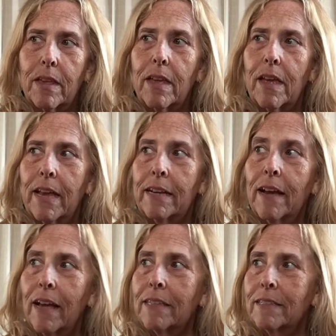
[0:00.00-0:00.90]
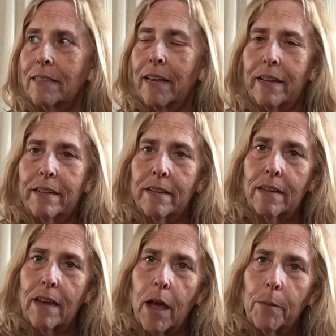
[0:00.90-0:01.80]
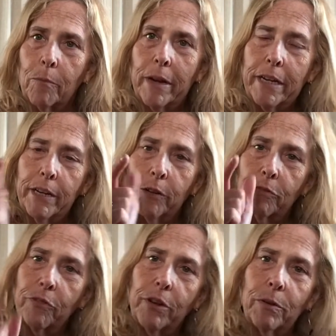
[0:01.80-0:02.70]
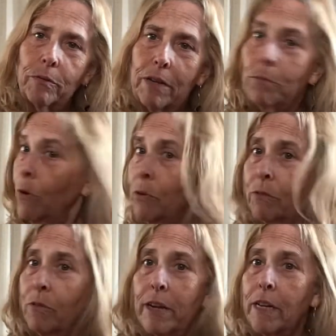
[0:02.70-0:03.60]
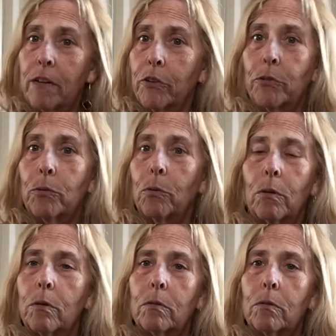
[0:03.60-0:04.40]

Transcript: And God said, I'm right here for you. He wrote it right in our tool.